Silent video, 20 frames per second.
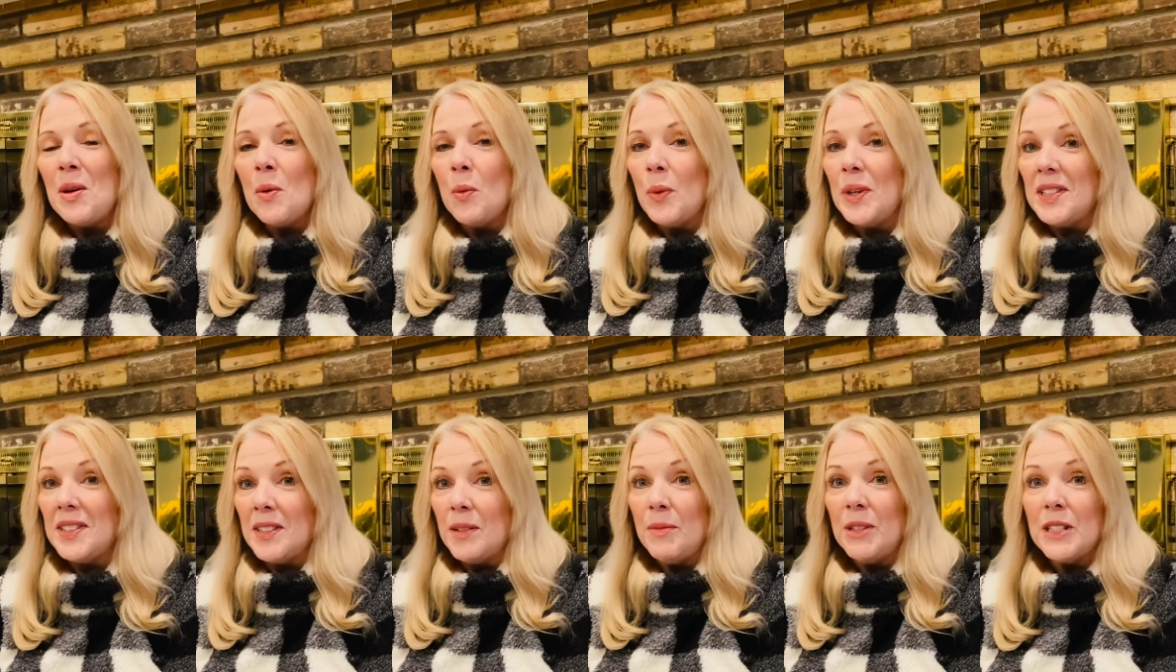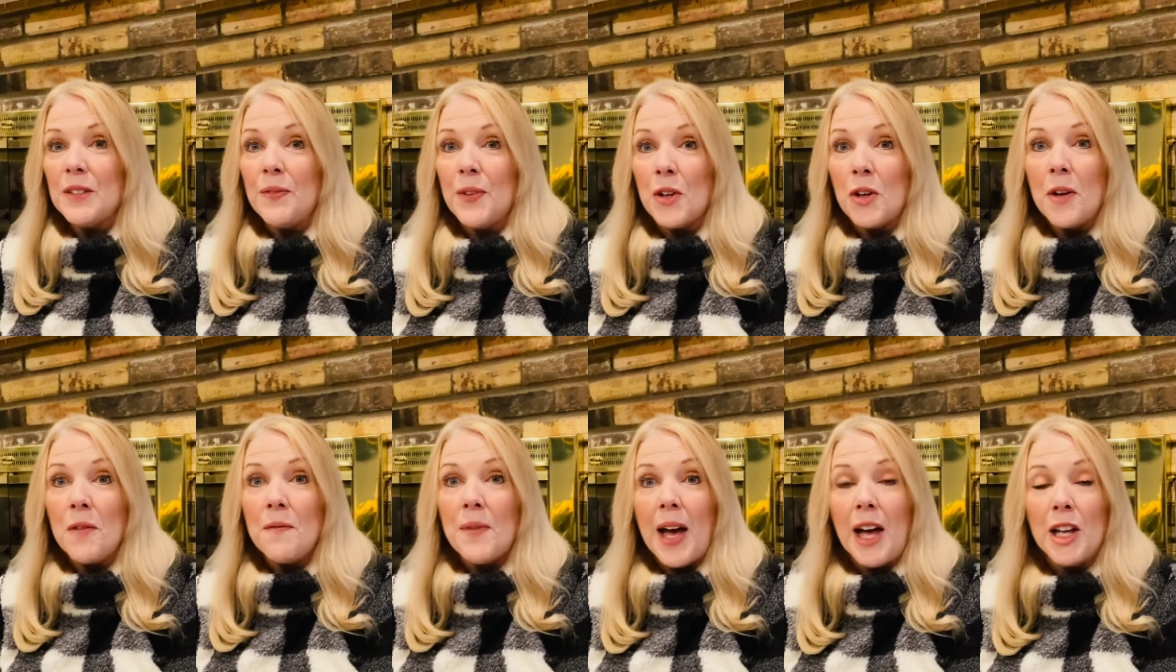Wisdom is
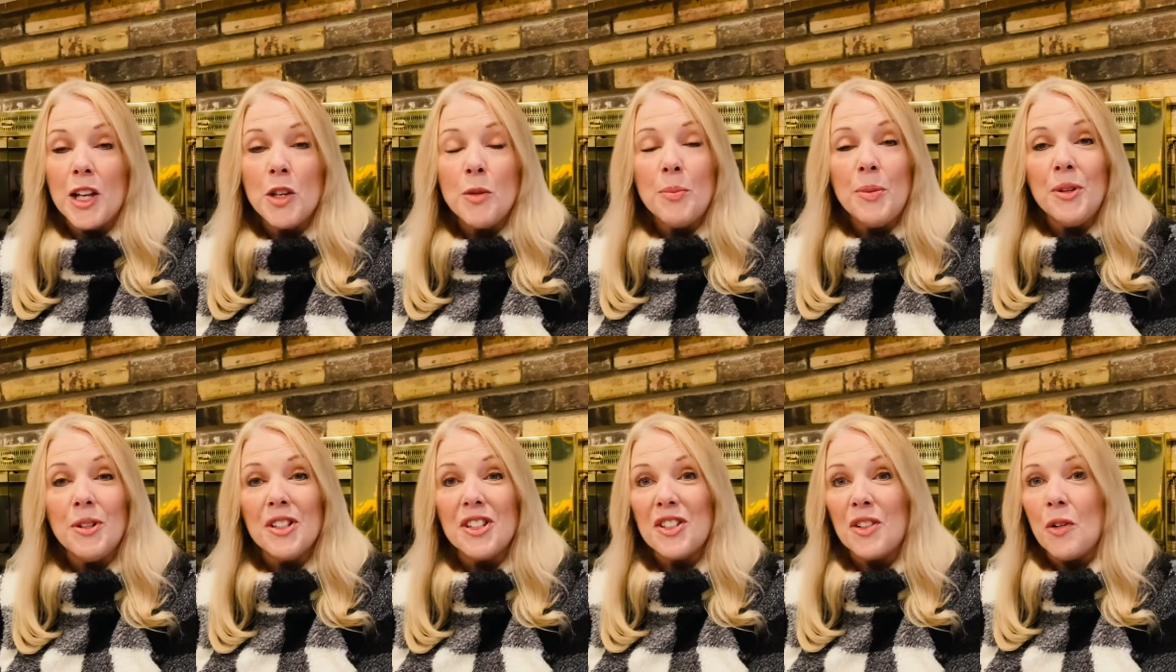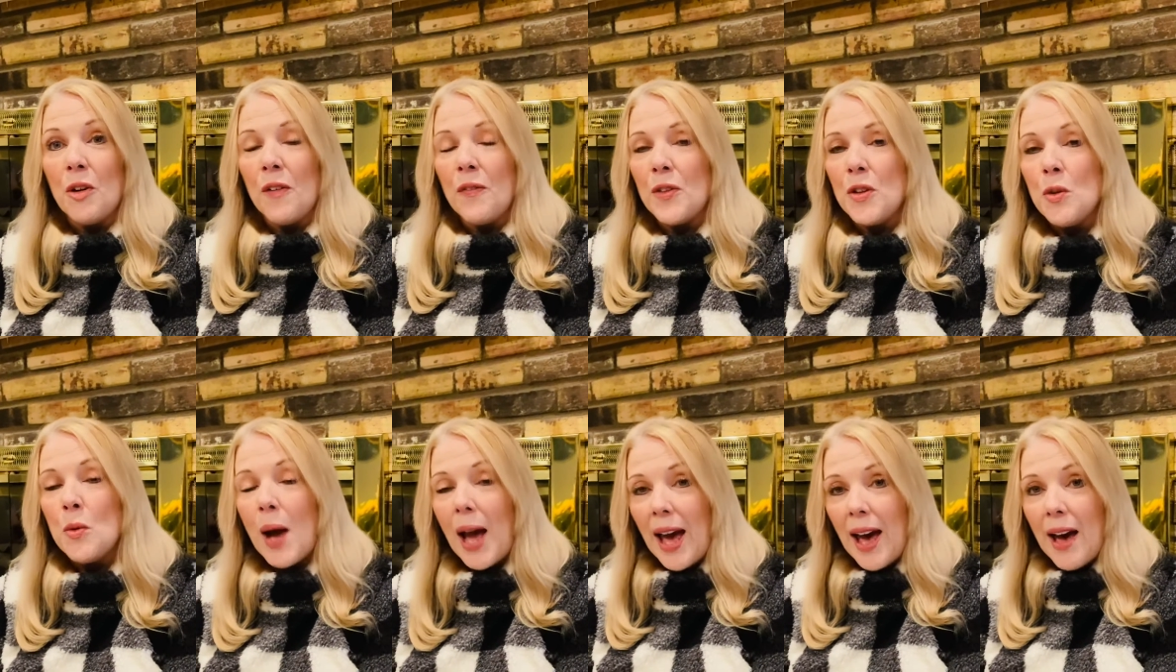very valuable. So if
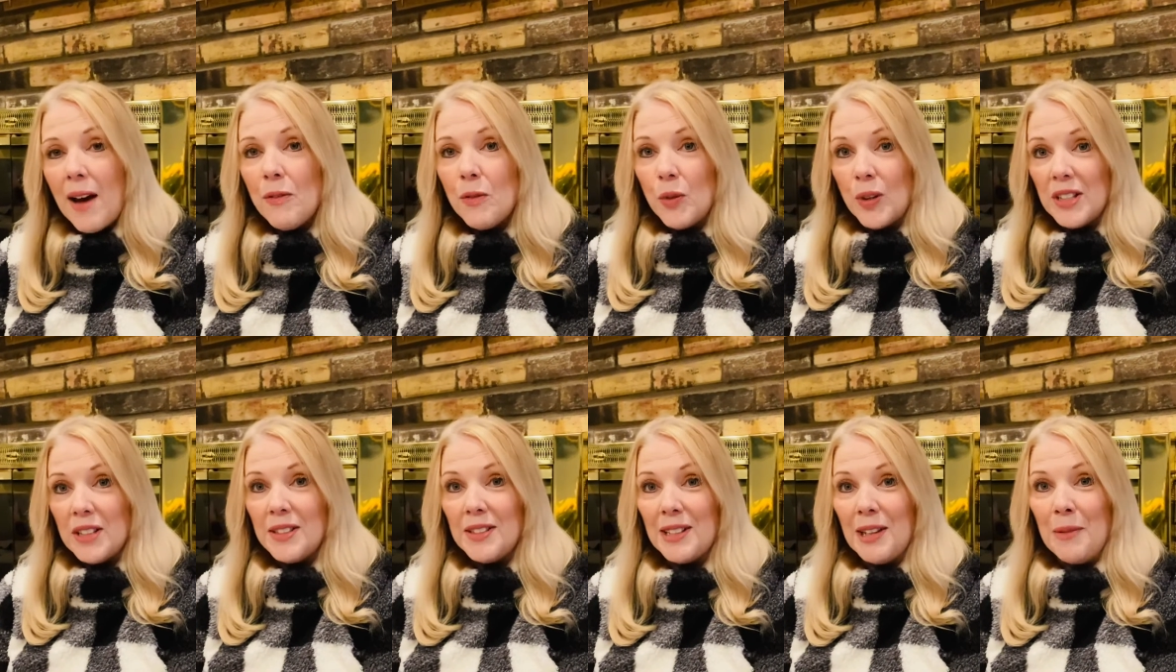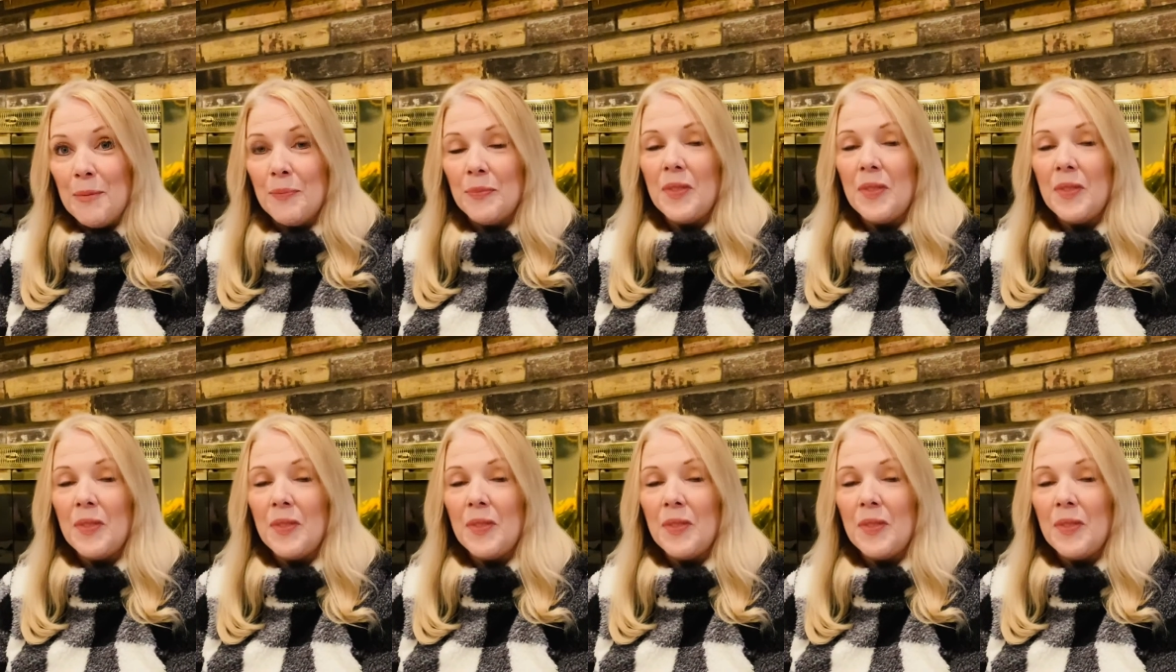you have wisdom